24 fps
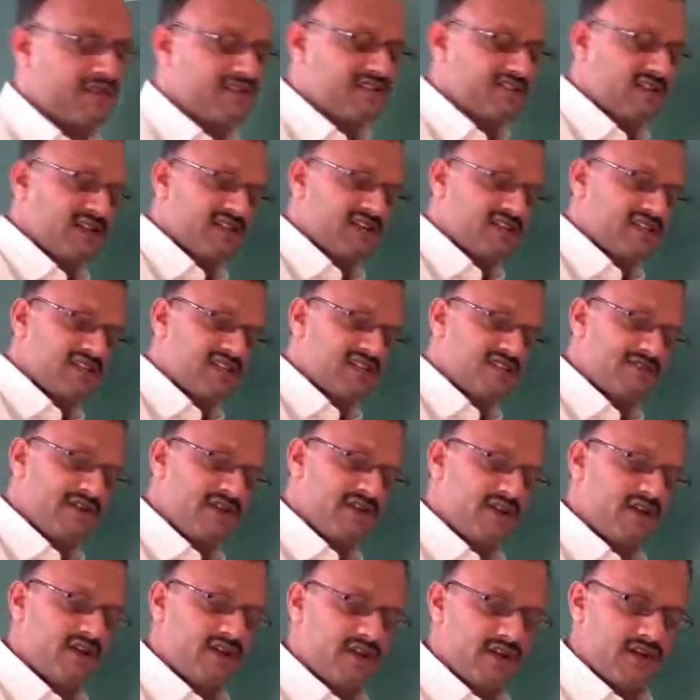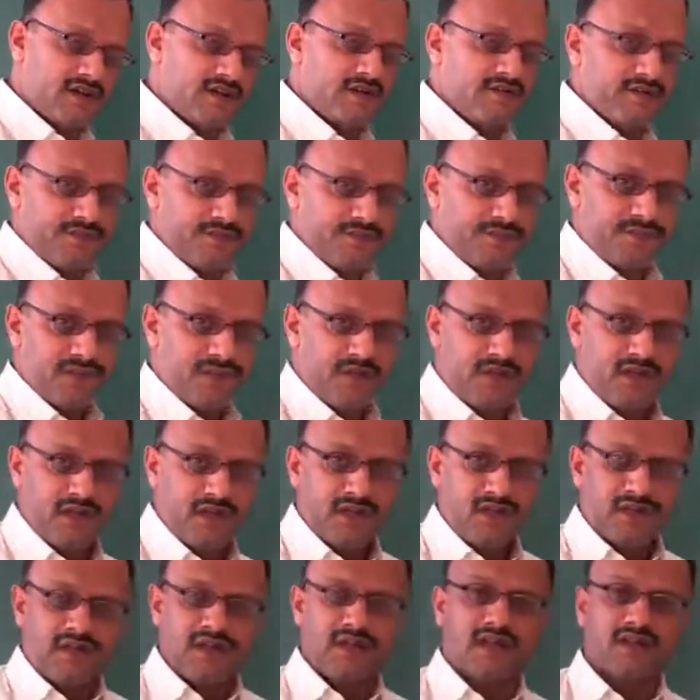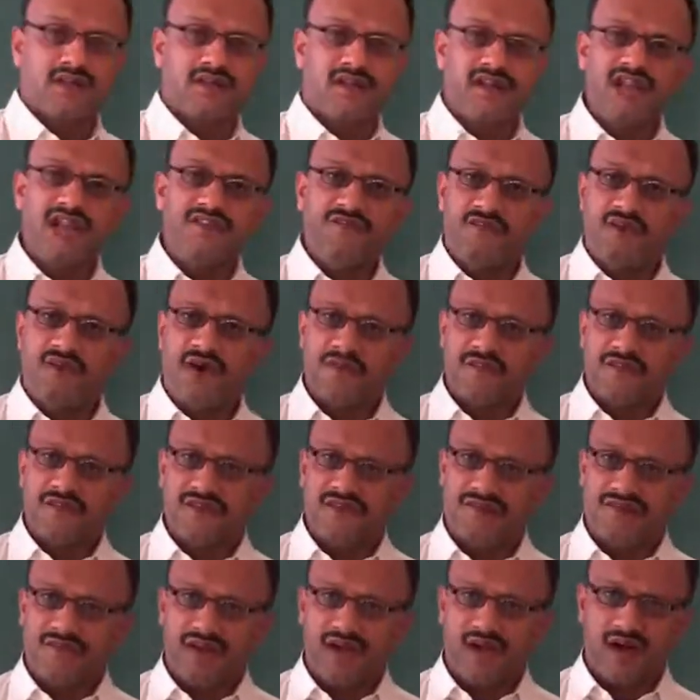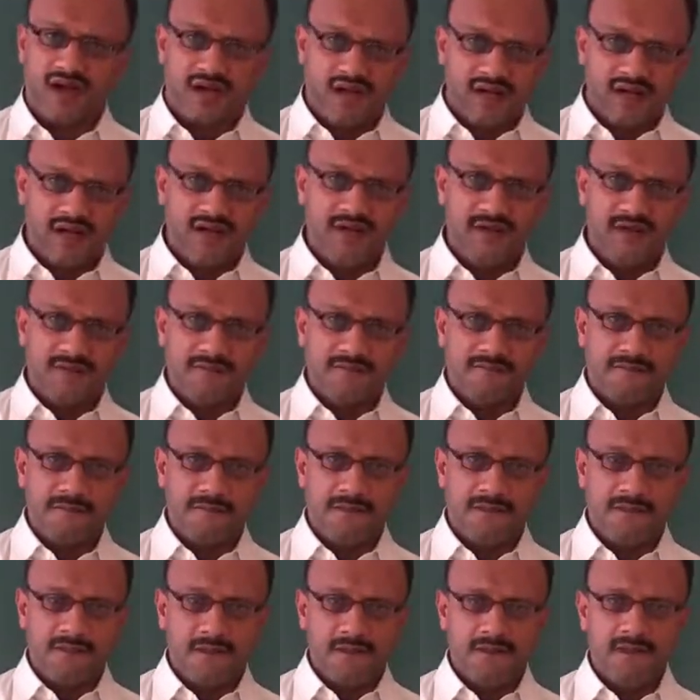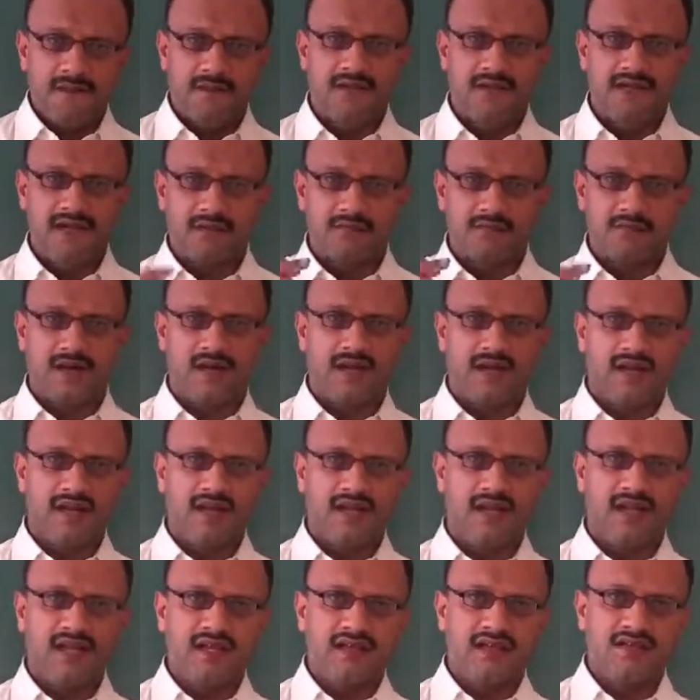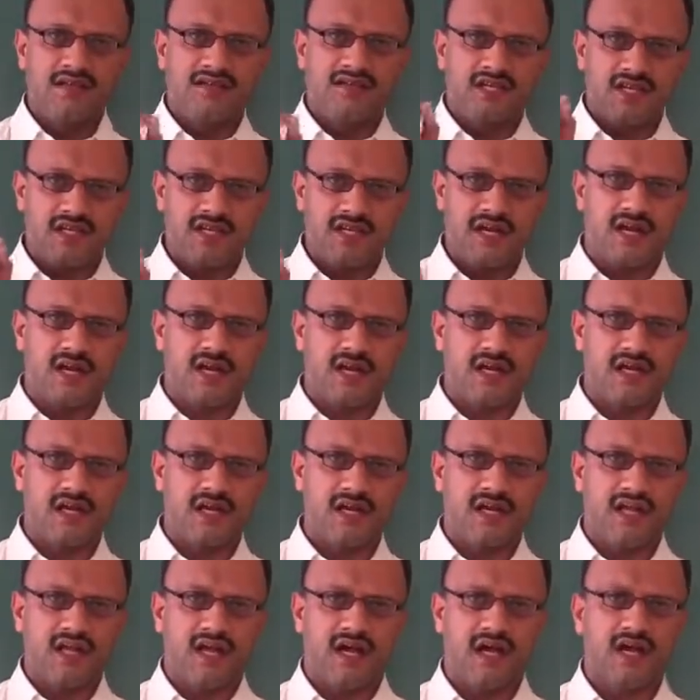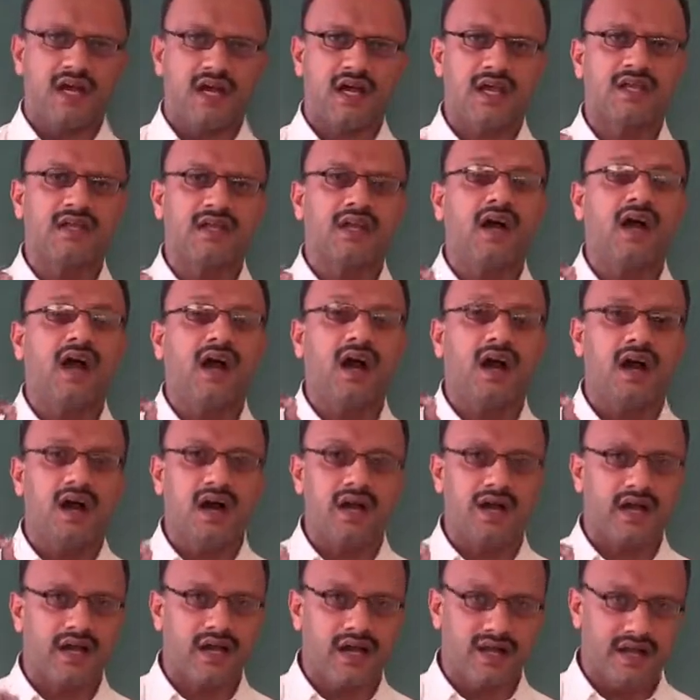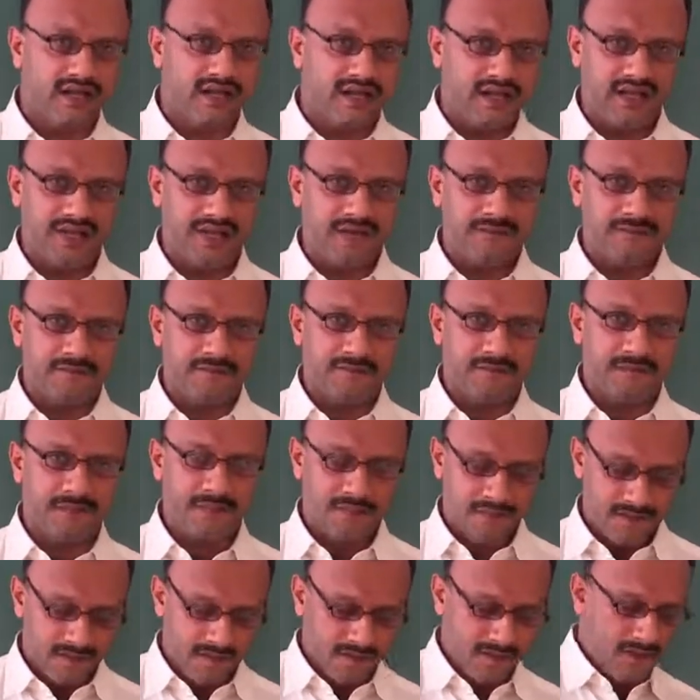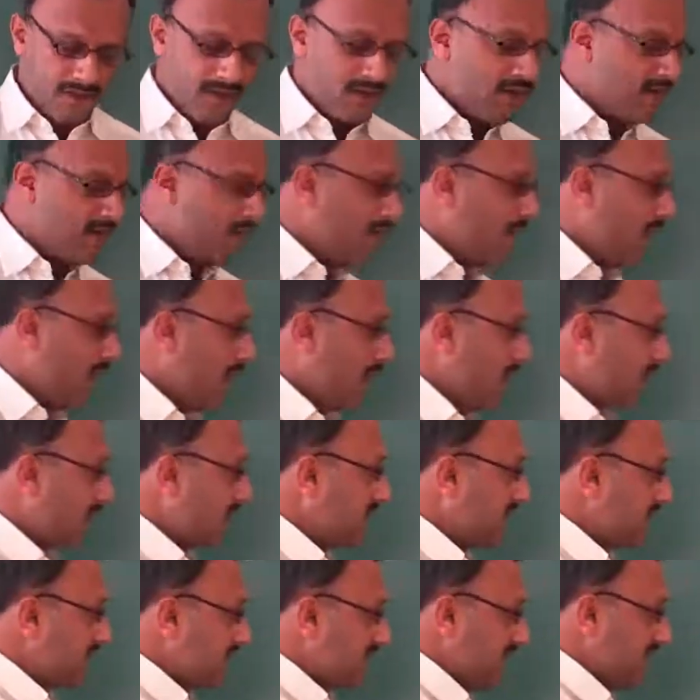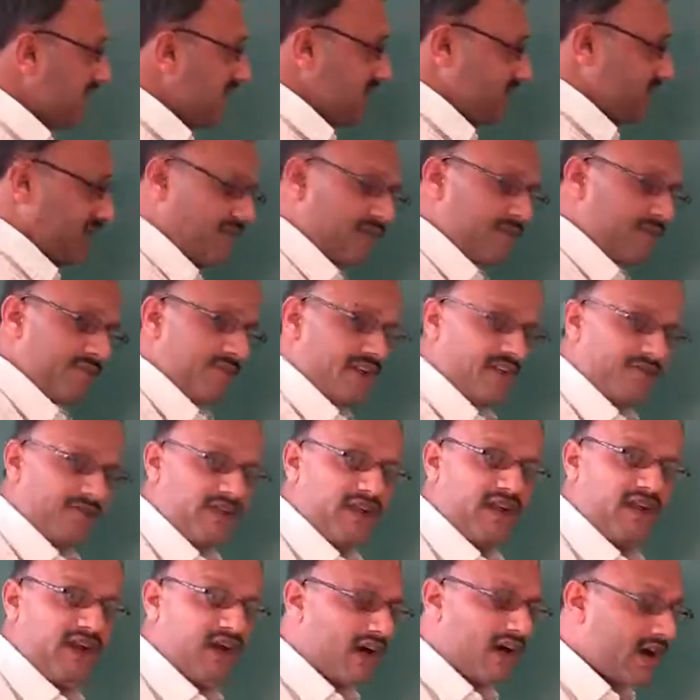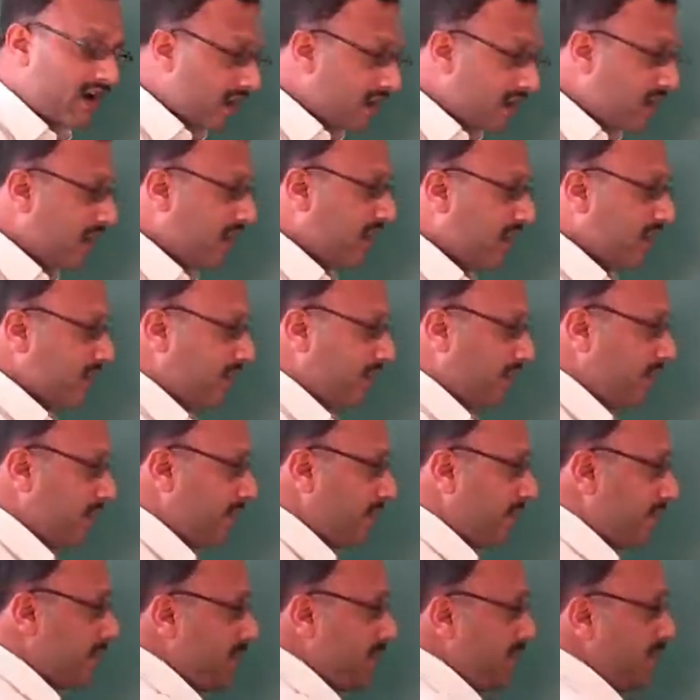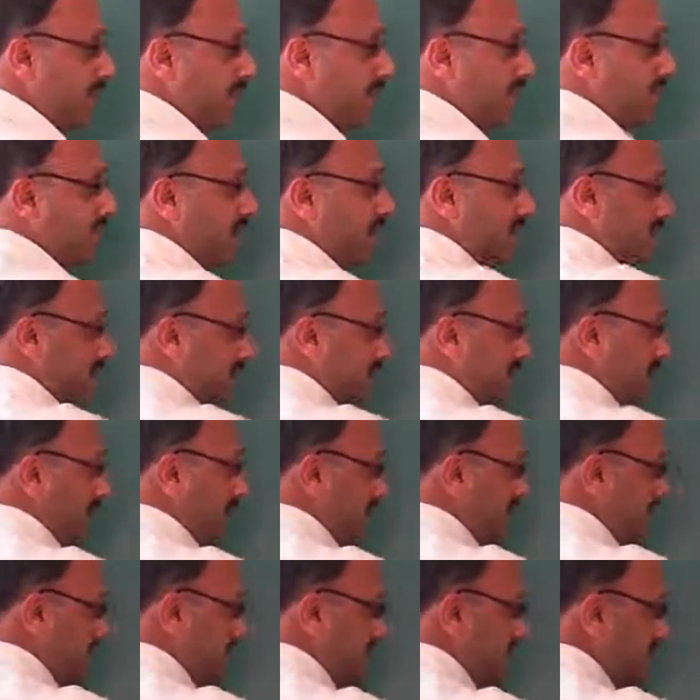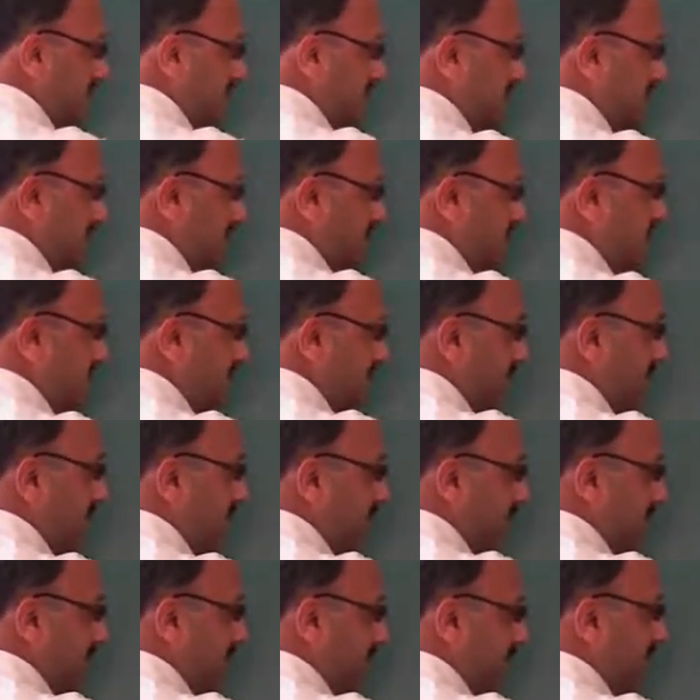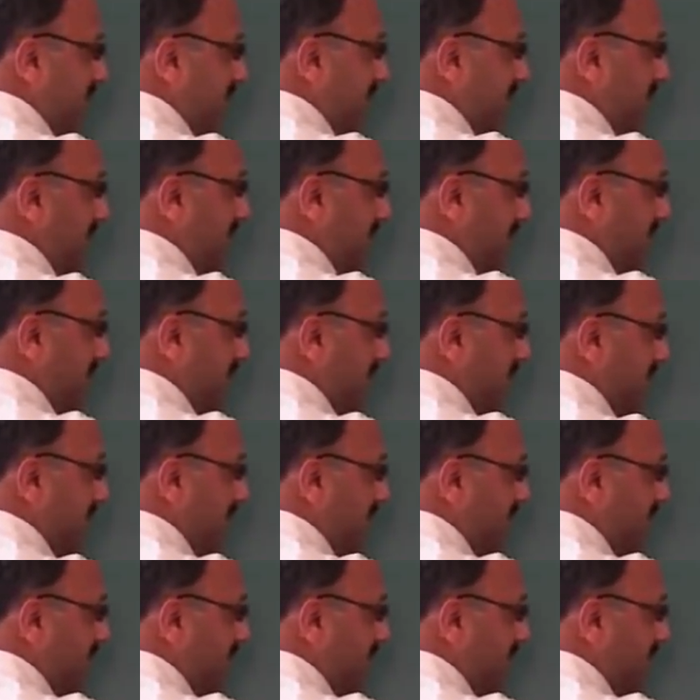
classes we have learned there are three forms of RNA: mRNA, tRNA and rRNA. All these three forms of an RNA, that is mRNA,